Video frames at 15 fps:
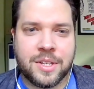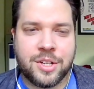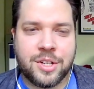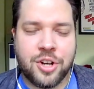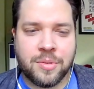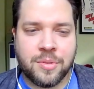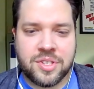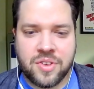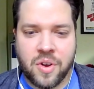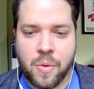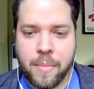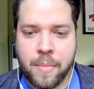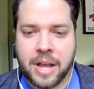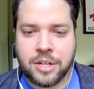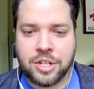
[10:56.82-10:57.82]
this show
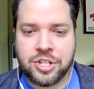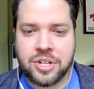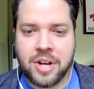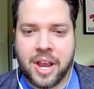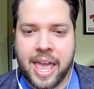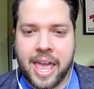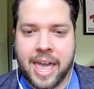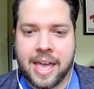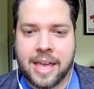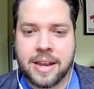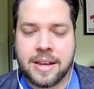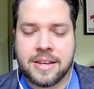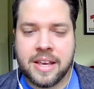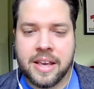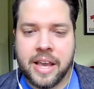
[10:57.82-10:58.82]
so much.
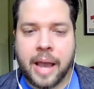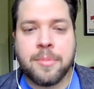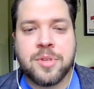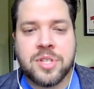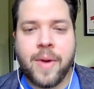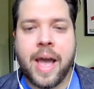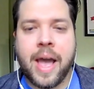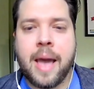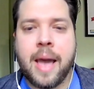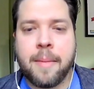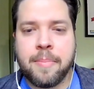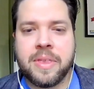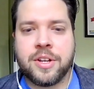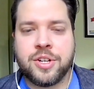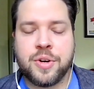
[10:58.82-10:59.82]
And I'm so happy
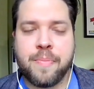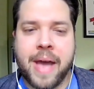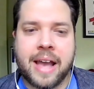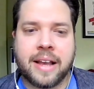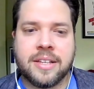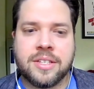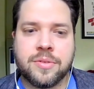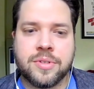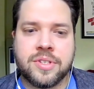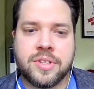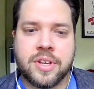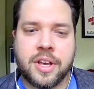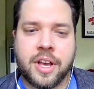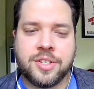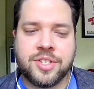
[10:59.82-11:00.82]
that you're back because there's
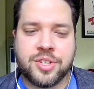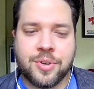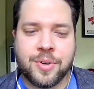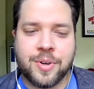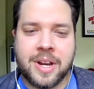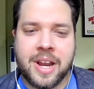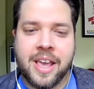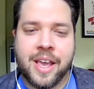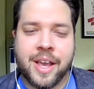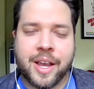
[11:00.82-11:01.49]
a certain